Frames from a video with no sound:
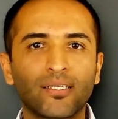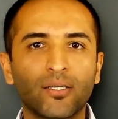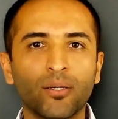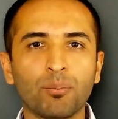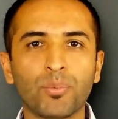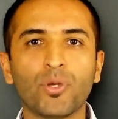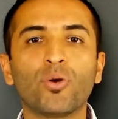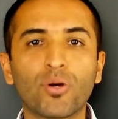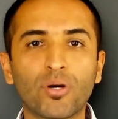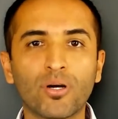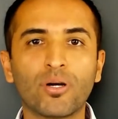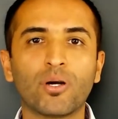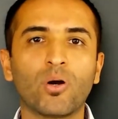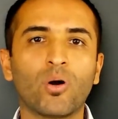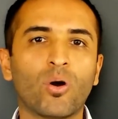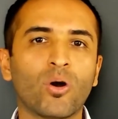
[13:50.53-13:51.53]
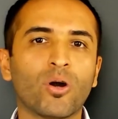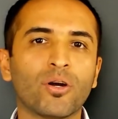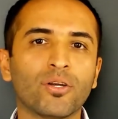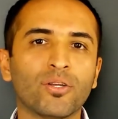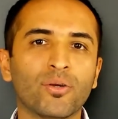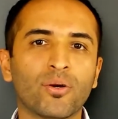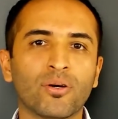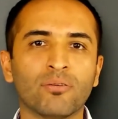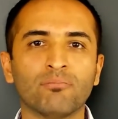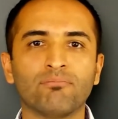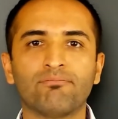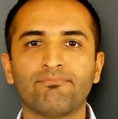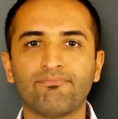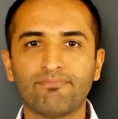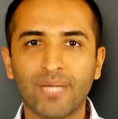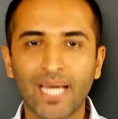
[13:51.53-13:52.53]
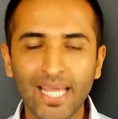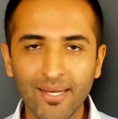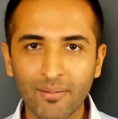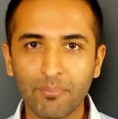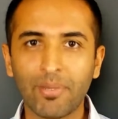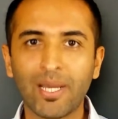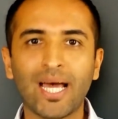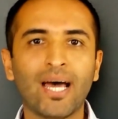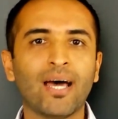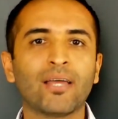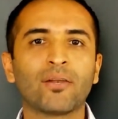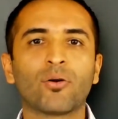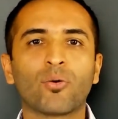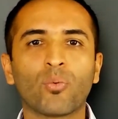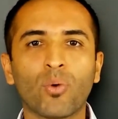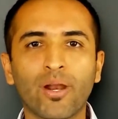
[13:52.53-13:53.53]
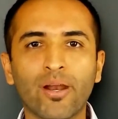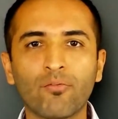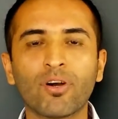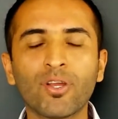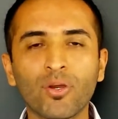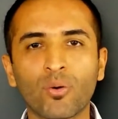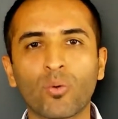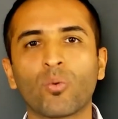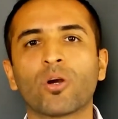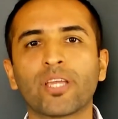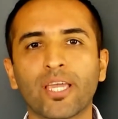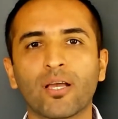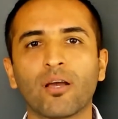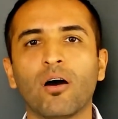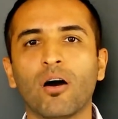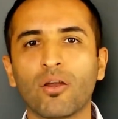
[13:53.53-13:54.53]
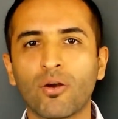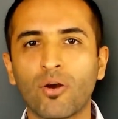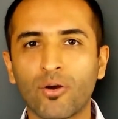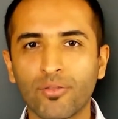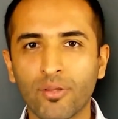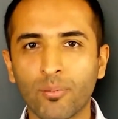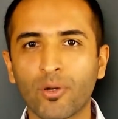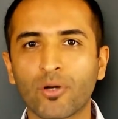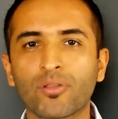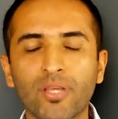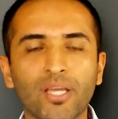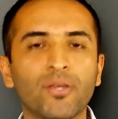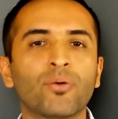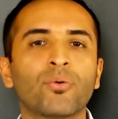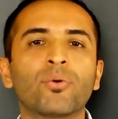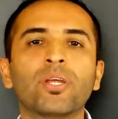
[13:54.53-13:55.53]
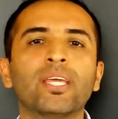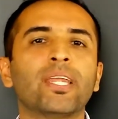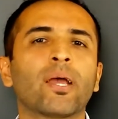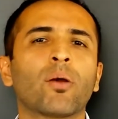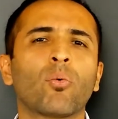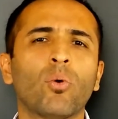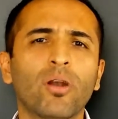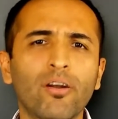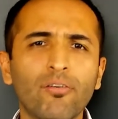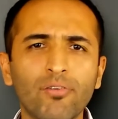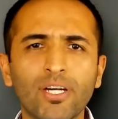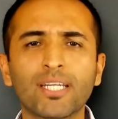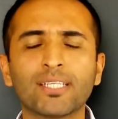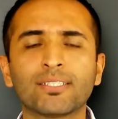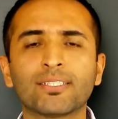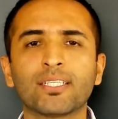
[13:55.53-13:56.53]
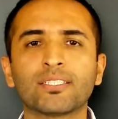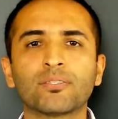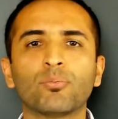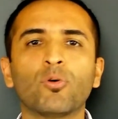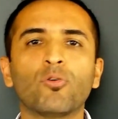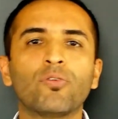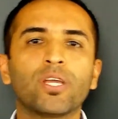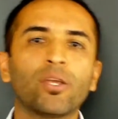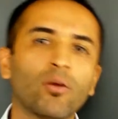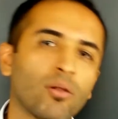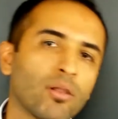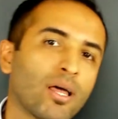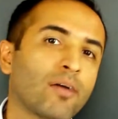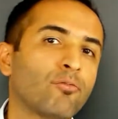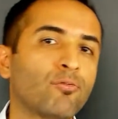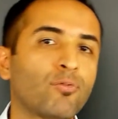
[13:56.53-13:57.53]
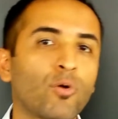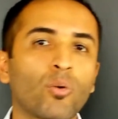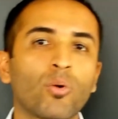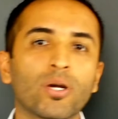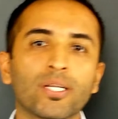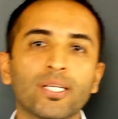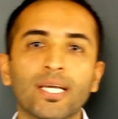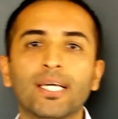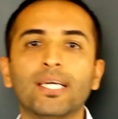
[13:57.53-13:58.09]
computer or your pen and pad or whatever you're working on, or the book that you're reading, whatever it is that's moving your life forward.